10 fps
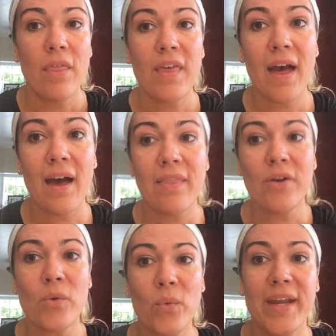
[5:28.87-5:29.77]
The
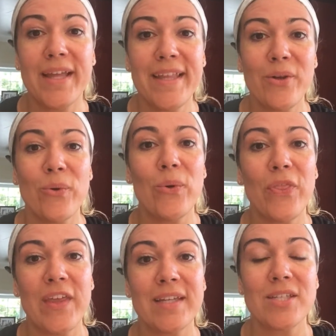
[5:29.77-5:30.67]
other really cool
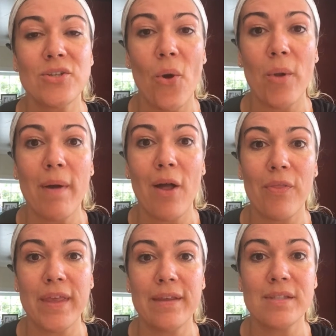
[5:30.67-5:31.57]
thing to note
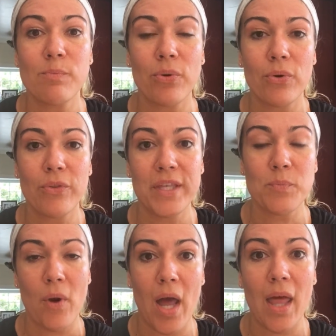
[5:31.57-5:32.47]
about these
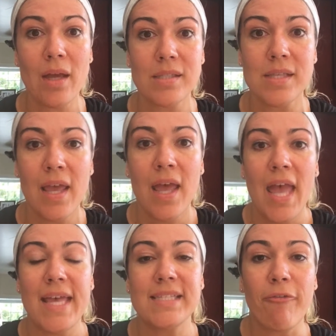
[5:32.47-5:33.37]
products
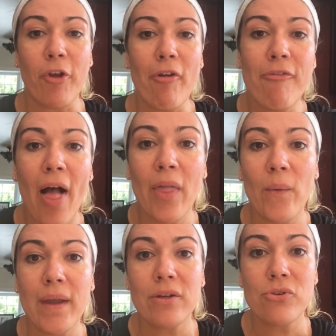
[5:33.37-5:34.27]
is if you're
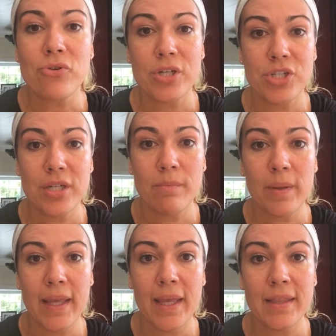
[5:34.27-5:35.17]
following a nutrition
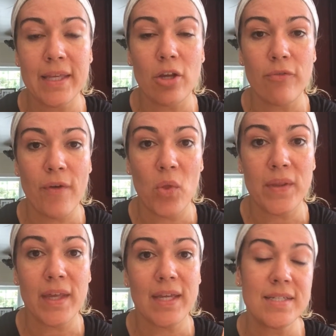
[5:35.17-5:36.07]
plan, like you're
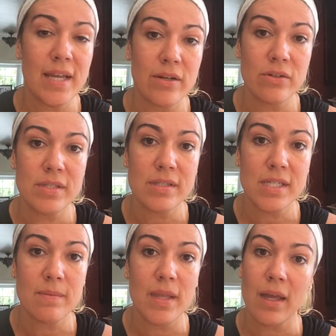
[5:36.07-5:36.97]
following the container
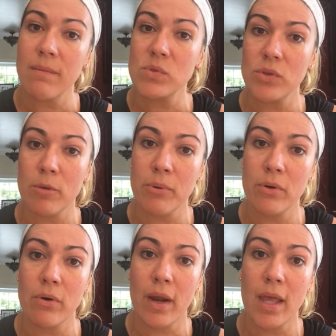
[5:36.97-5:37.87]
system that comes with your
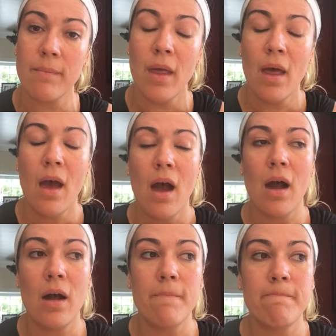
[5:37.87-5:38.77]
program,
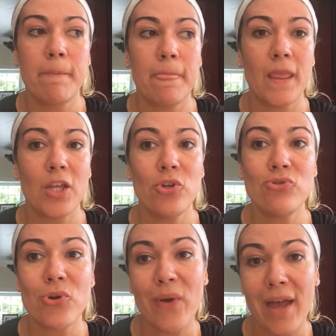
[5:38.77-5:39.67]
you
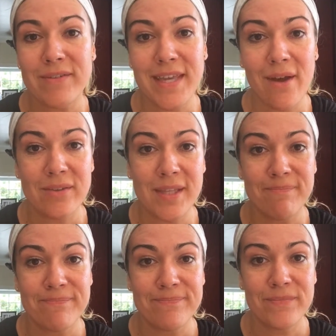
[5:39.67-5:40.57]
don't have to count
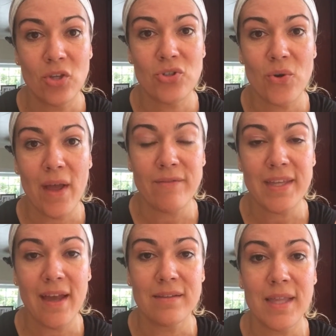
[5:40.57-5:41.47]
them. You don't have to
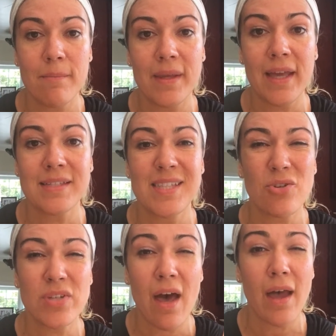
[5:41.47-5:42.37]
count them because
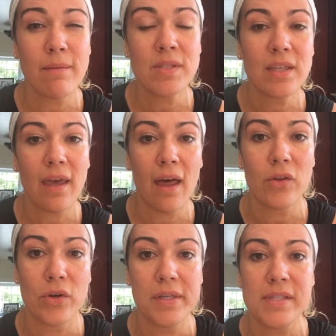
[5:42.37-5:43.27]
they're timed
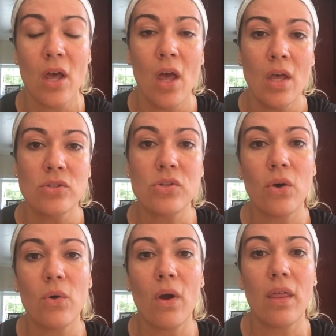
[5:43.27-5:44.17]
calories.
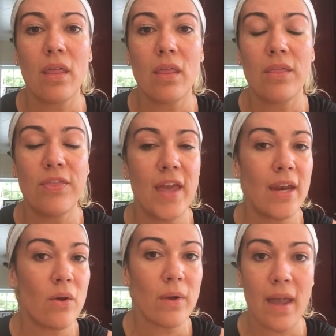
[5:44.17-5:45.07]
So they
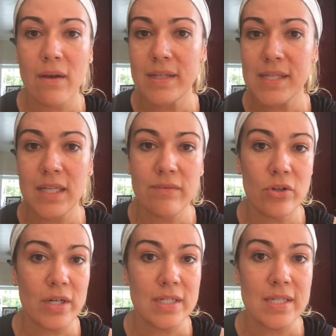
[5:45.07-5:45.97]
don't count as any of
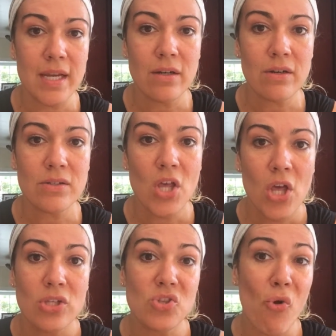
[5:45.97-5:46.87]
your containers.
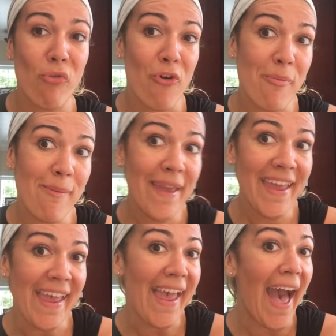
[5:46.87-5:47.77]
So for
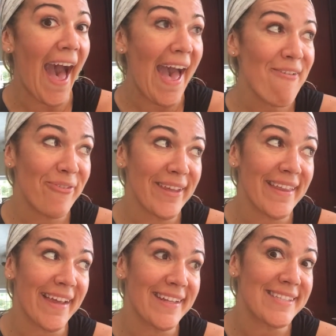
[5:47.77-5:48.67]
me, I feel
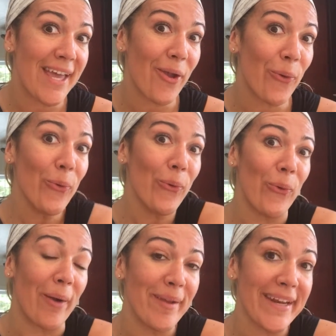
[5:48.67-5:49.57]
like it's like,
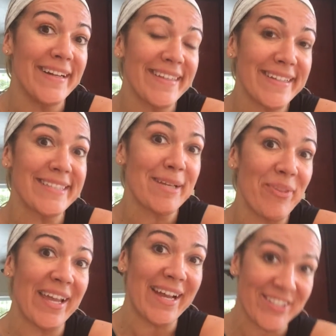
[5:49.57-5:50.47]
ooh, I'm getting a little
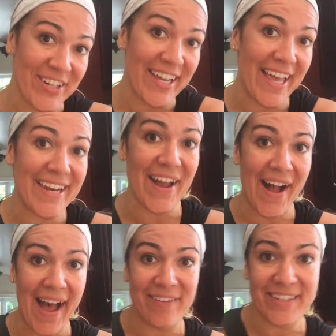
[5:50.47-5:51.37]
something extra and
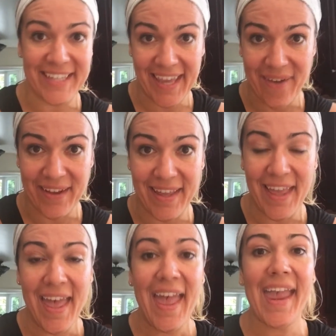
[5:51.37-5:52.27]
not having to count it.
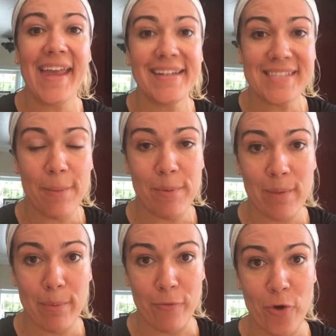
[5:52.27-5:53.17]
And it's helping
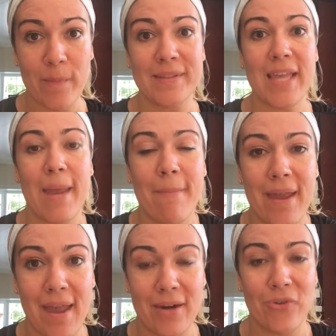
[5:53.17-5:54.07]
my performance and
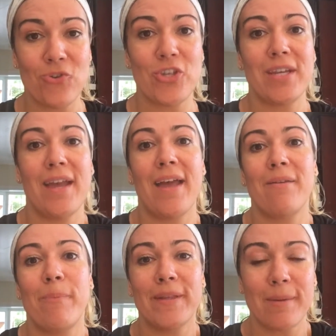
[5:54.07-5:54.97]
my energy
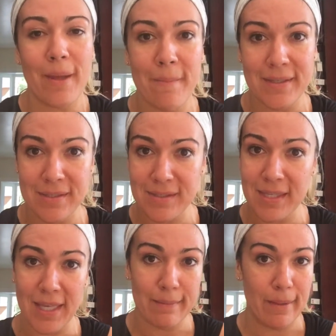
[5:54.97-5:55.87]
and building my muscles
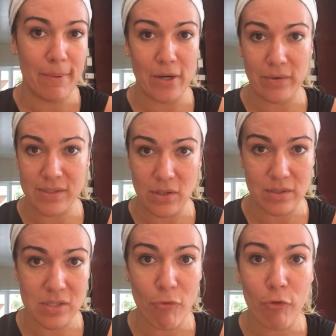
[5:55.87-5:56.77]
and giving me better
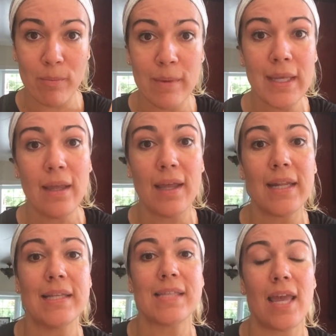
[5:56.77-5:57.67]
results. So for me, it
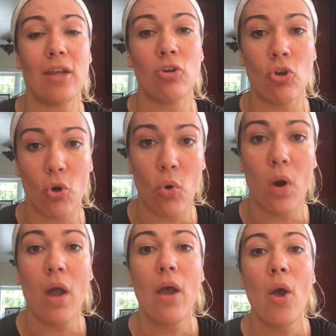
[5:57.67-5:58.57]
is a
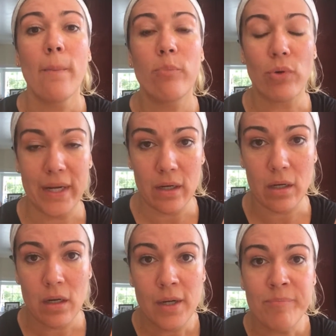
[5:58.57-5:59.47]

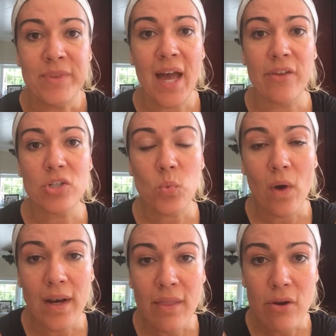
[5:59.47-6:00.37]
no-brainer. Now, there's
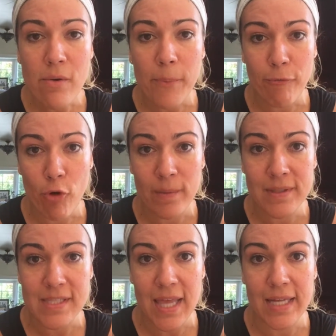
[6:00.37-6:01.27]
one other
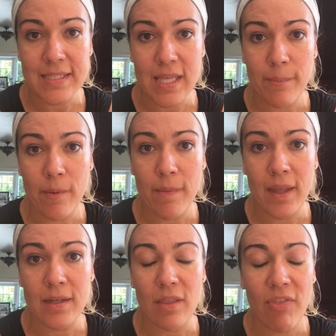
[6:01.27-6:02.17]
performance line
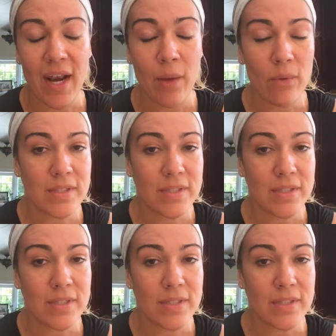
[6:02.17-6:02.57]
supplement that I will